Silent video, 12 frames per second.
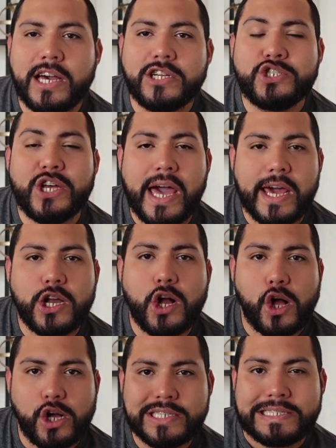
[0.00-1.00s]
Chad
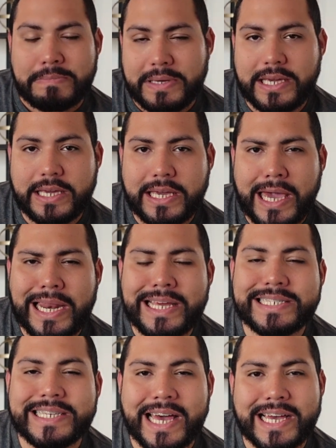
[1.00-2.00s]
calls me and
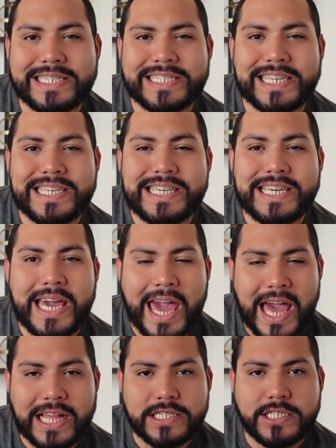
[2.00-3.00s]
he says,
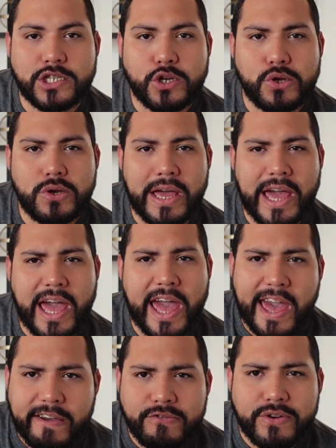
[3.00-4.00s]
cancel
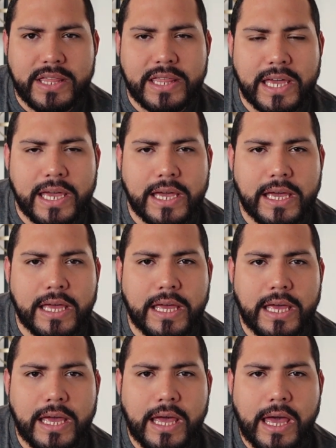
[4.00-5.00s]
everything.
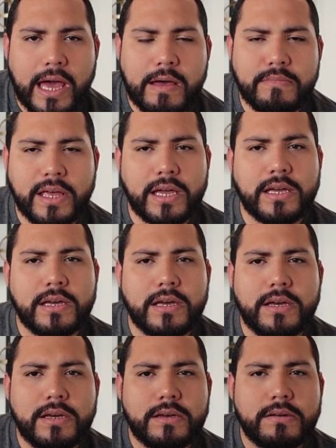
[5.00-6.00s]
I'm like,
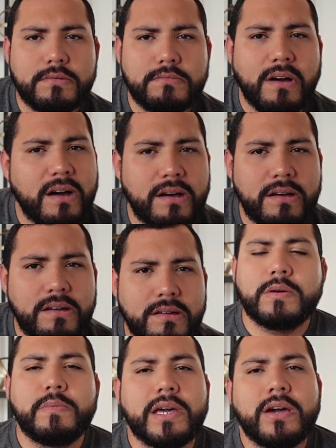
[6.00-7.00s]
huh?
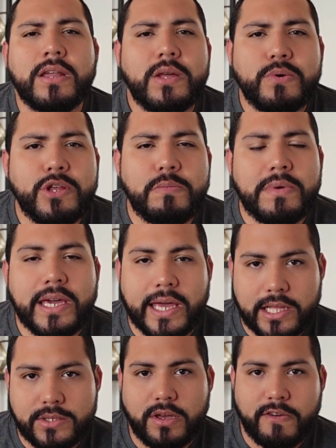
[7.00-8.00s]
So I'm like, honey, what do you mean
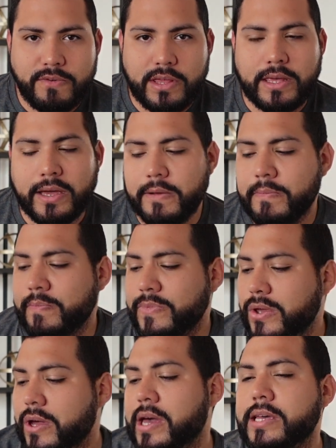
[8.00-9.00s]
cancel everything?
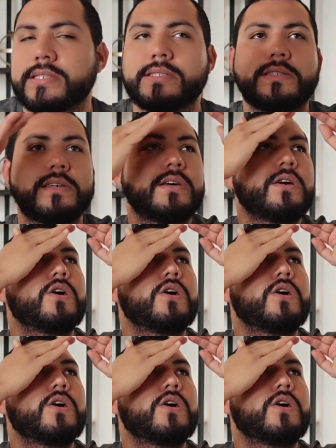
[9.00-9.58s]
You guys,